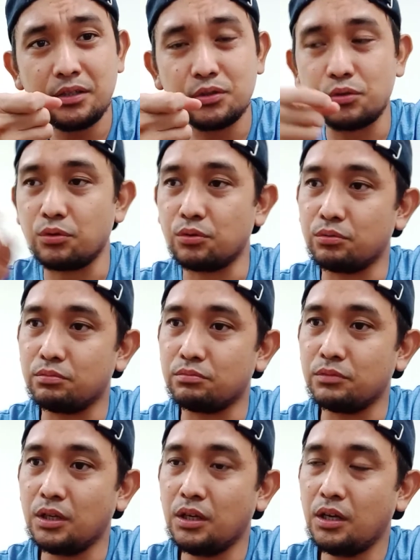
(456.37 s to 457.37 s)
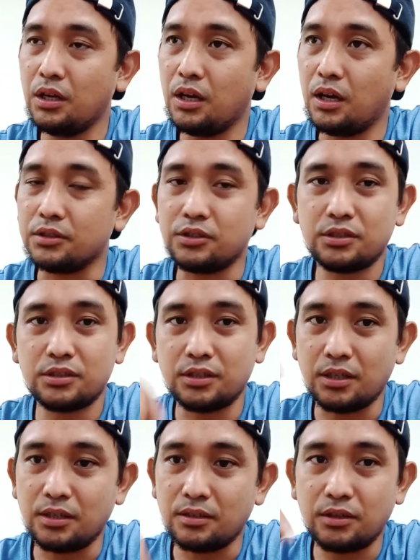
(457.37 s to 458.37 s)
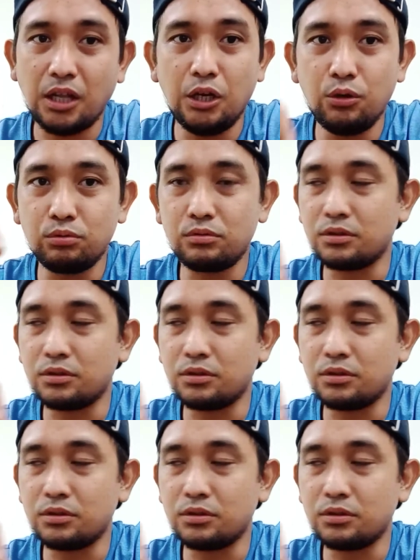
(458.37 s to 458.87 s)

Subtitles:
So just dilute